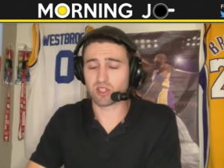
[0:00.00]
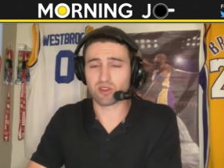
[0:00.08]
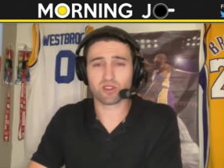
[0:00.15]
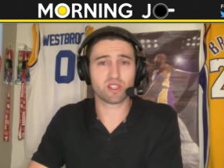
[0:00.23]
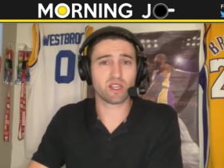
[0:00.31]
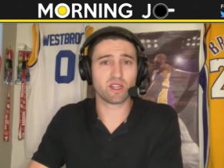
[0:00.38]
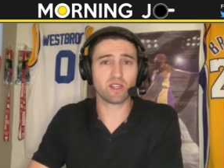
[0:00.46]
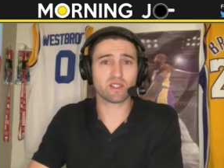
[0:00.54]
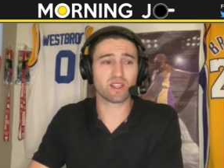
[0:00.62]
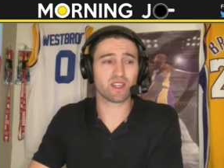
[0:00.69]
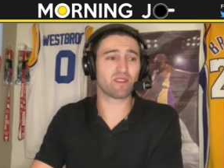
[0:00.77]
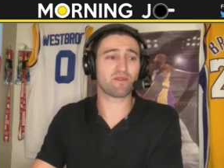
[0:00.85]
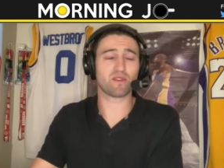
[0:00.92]
cities. And
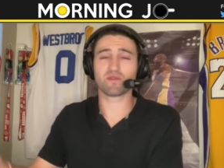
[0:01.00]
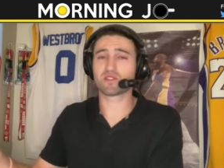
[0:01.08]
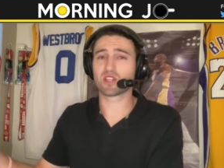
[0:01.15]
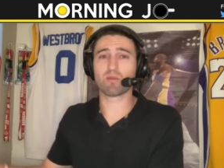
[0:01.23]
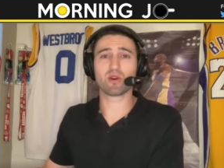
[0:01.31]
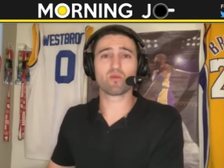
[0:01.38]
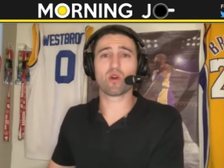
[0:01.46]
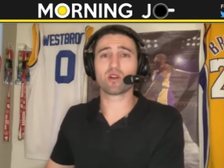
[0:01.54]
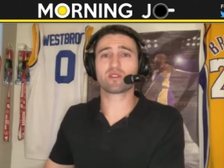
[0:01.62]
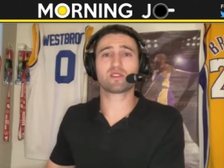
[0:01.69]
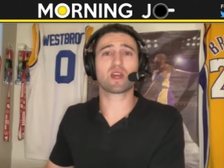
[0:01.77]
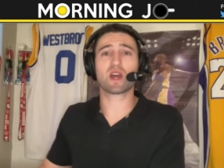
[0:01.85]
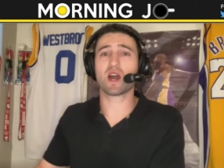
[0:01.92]
that if someone
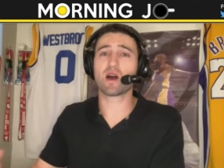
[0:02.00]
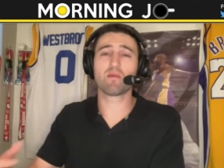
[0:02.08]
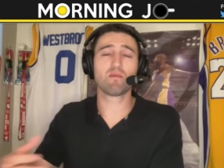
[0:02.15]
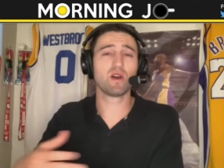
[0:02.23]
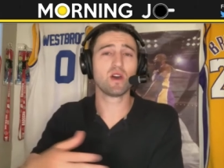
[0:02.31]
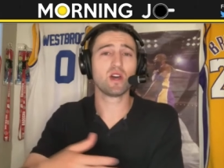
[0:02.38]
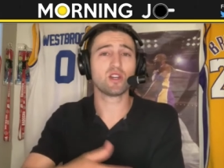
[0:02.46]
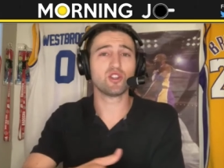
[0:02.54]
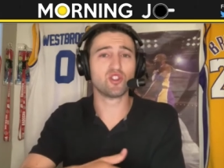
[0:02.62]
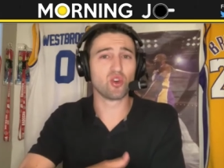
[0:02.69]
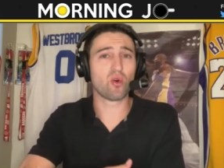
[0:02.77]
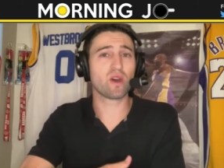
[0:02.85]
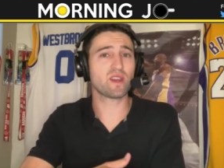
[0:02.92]
wants to come
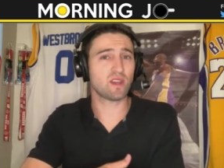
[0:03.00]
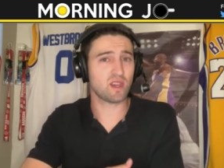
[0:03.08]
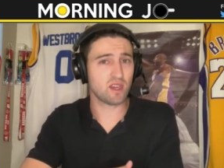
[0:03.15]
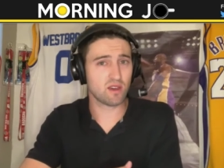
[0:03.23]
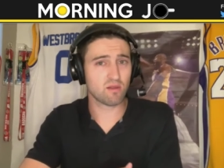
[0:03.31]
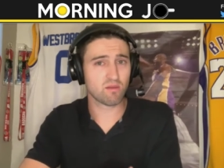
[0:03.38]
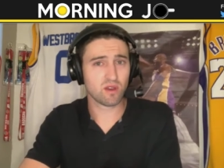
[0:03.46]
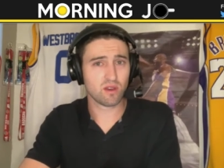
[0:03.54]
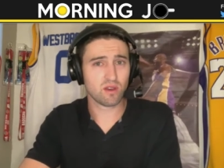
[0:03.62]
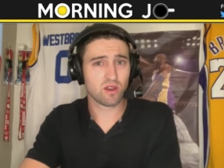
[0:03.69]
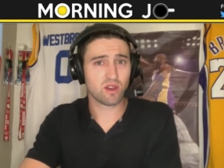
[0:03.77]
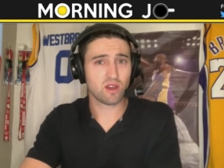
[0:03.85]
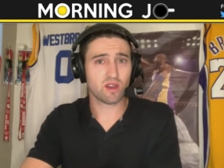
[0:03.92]
join him,
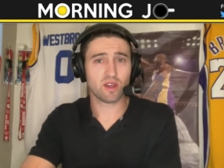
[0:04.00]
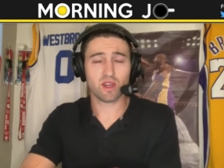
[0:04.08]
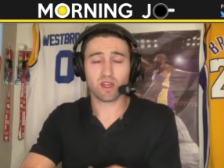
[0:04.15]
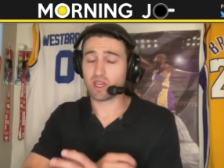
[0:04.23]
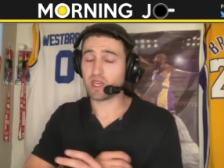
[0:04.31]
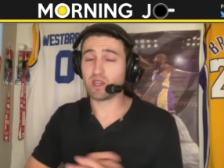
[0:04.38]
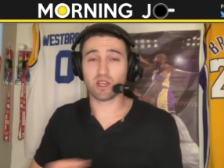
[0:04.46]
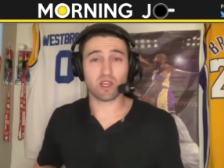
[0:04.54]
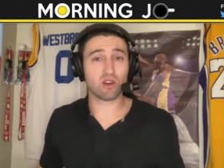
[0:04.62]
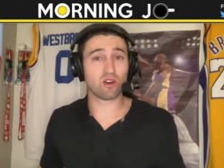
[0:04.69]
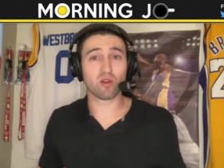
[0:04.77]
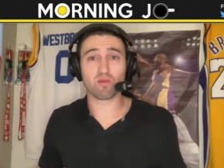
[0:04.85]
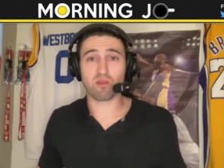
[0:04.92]

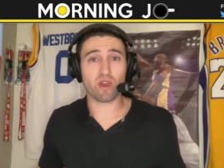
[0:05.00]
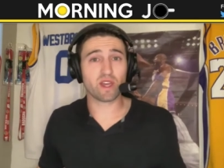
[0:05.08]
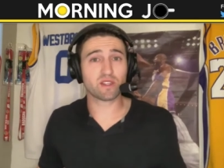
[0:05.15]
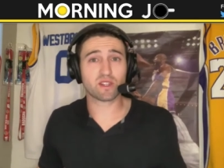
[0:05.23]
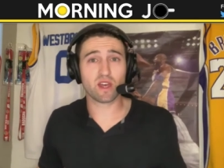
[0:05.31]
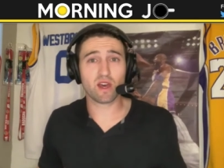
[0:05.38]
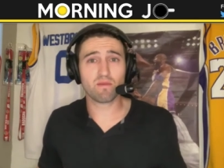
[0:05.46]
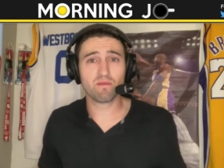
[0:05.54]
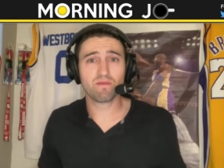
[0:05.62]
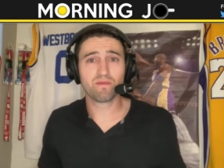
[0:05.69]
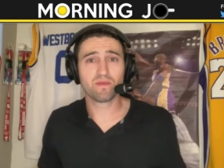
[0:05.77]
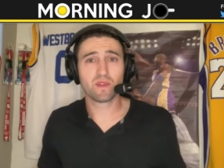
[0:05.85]
he'll embrace them.